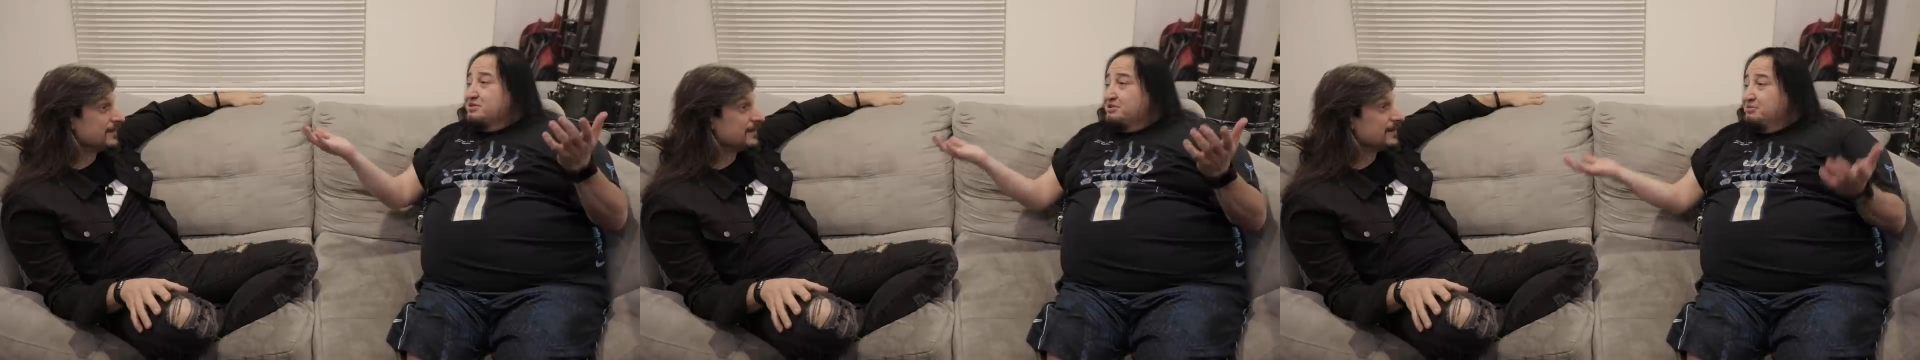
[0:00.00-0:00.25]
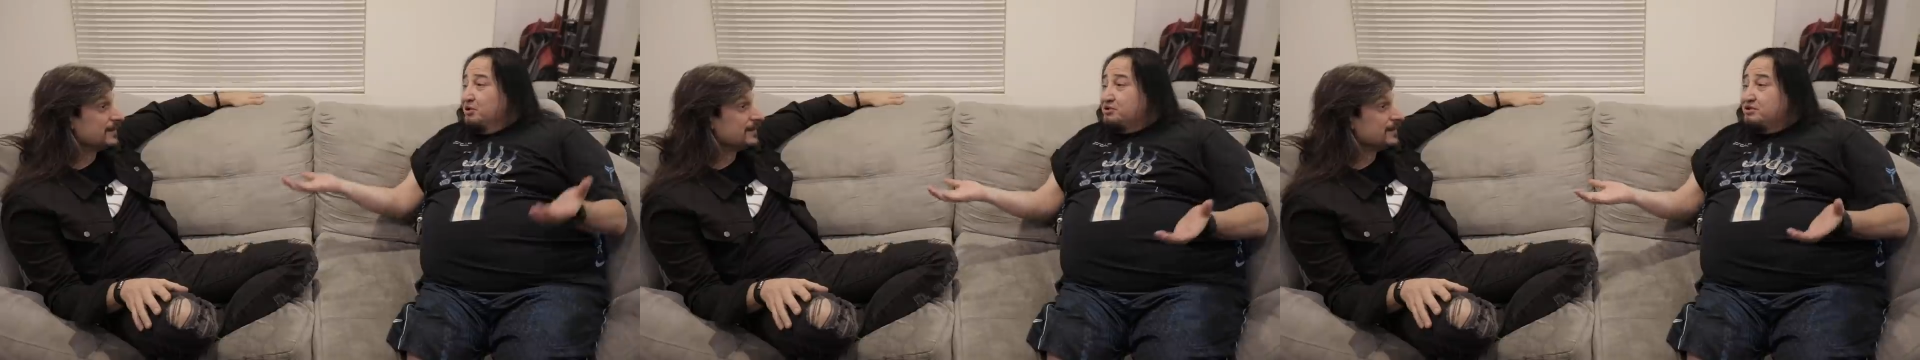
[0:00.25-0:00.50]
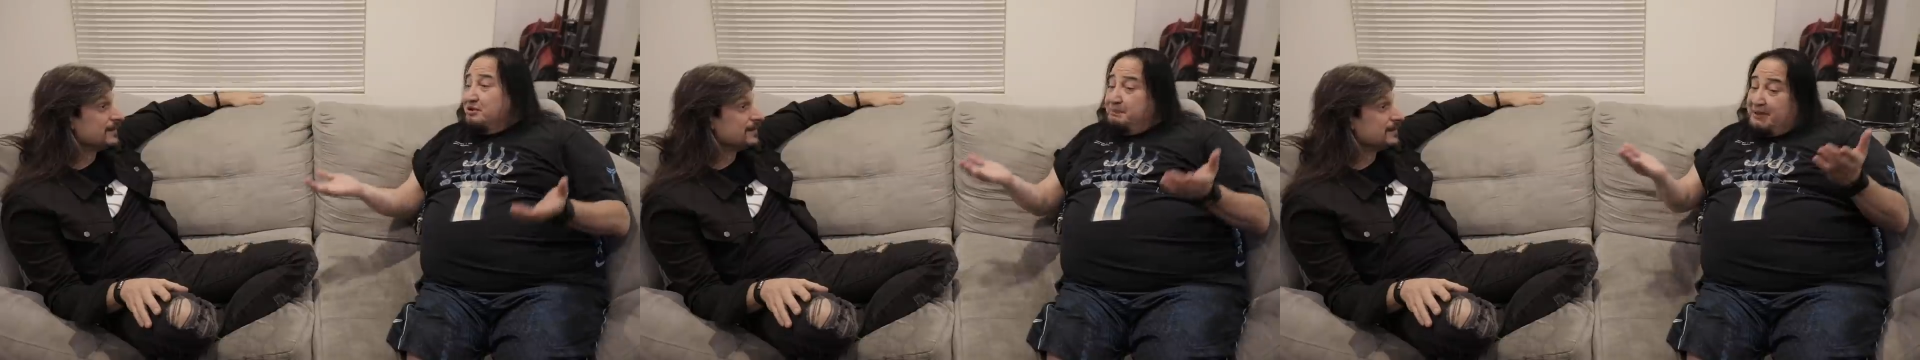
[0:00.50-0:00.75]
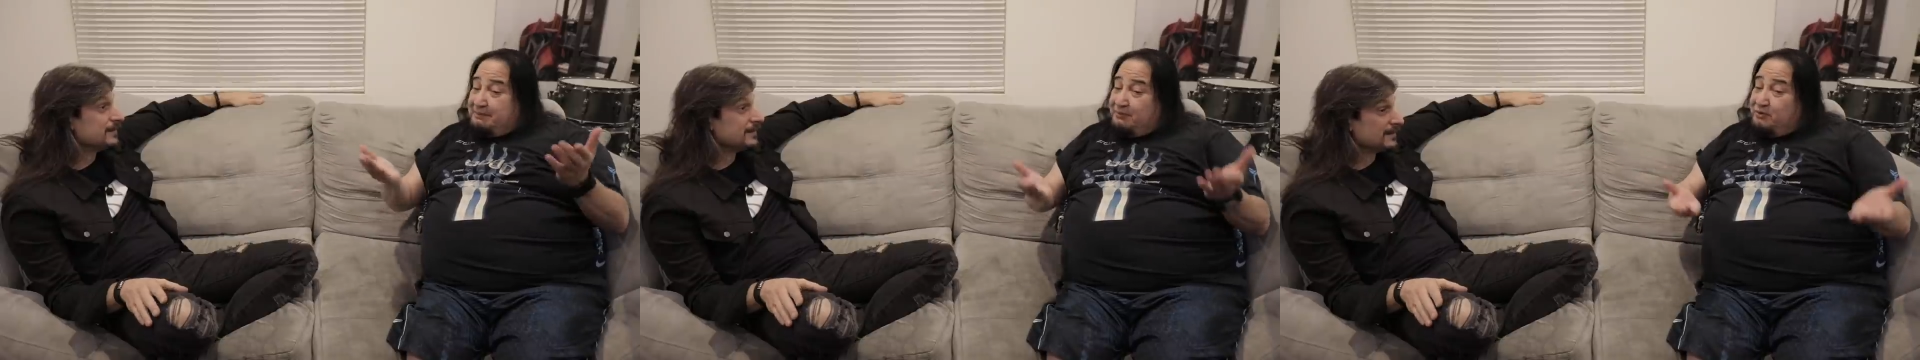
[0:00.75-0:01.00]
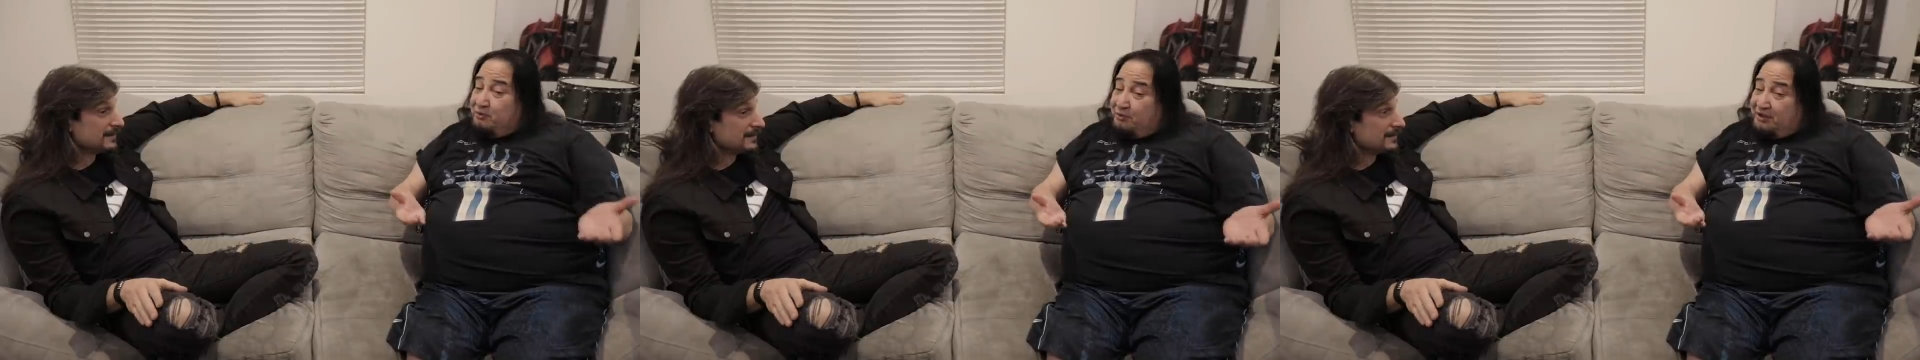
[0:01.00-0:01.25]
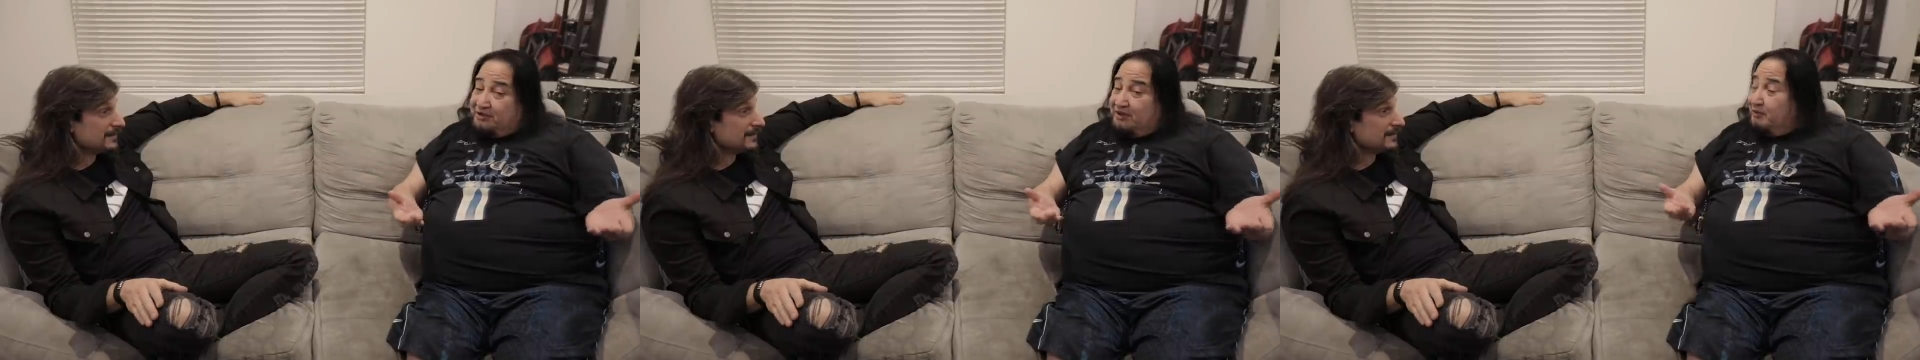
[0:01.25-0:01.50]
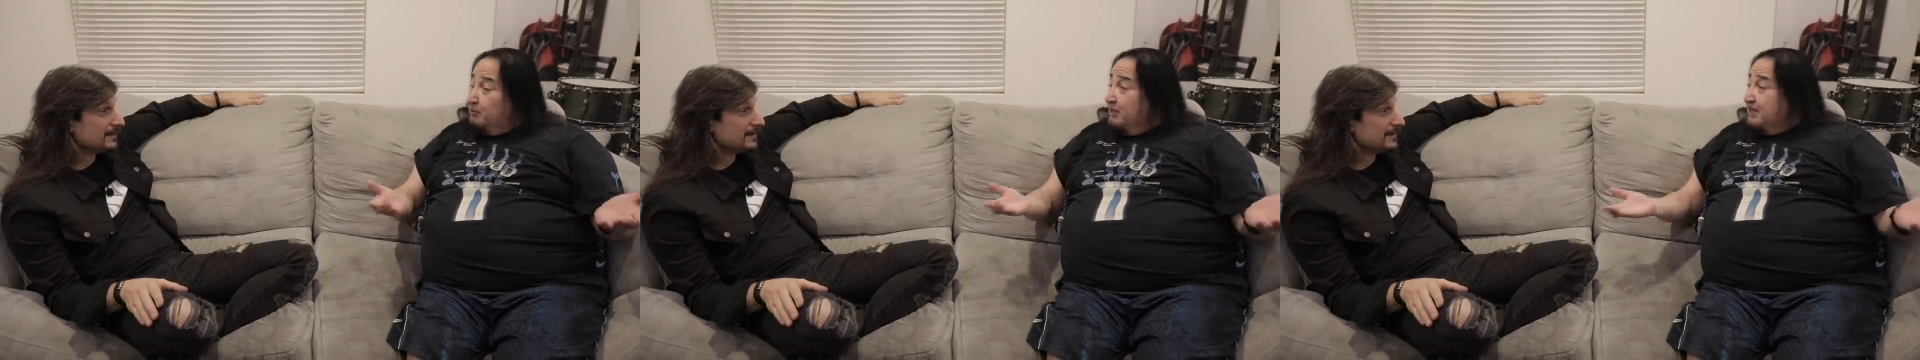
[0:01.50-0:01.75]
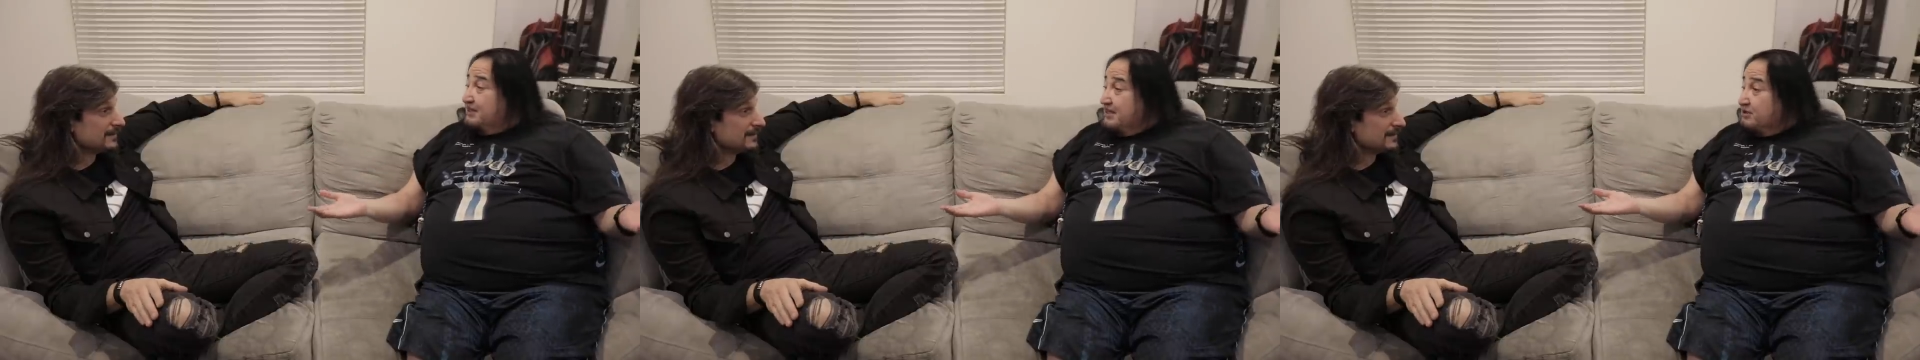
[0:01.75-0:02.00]
Speaker 1: So most of the people who worked there were
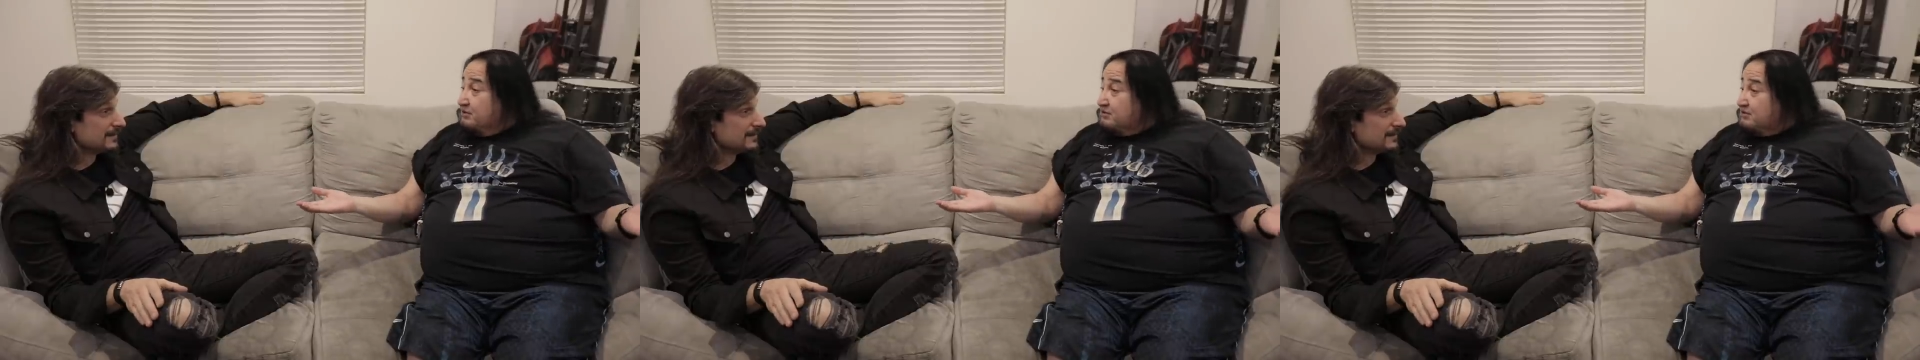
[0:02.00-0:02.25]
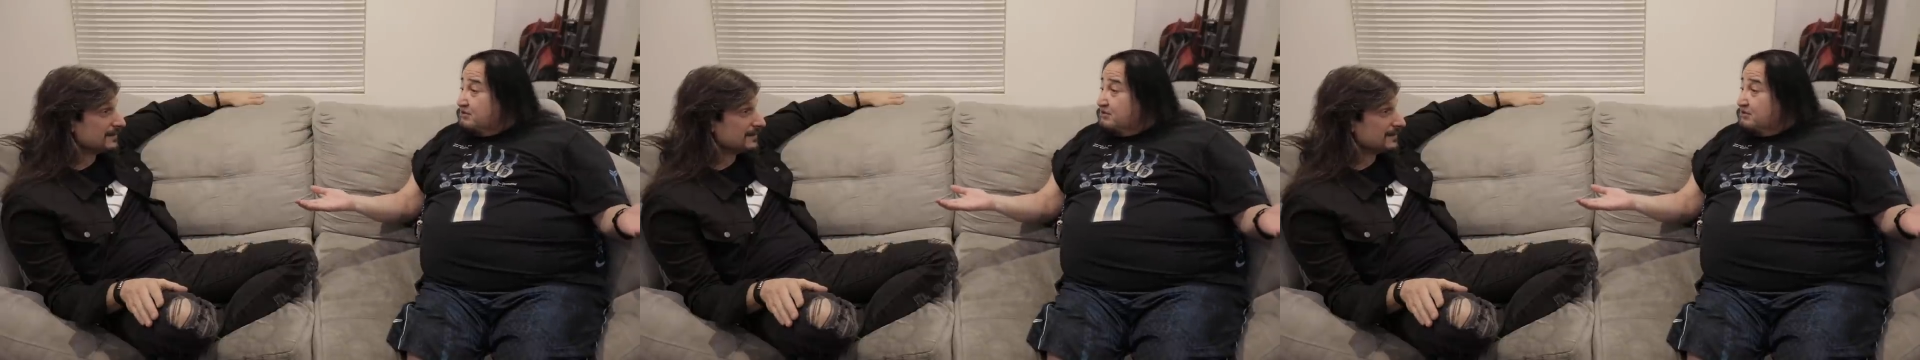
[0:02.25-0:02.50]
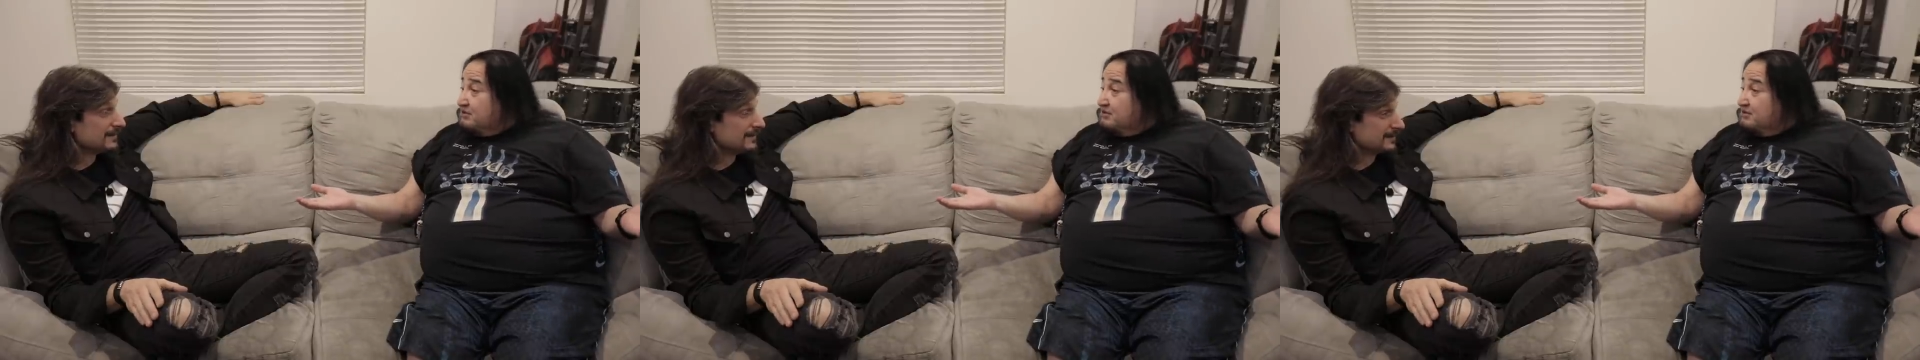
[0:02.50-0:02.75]
Latinos.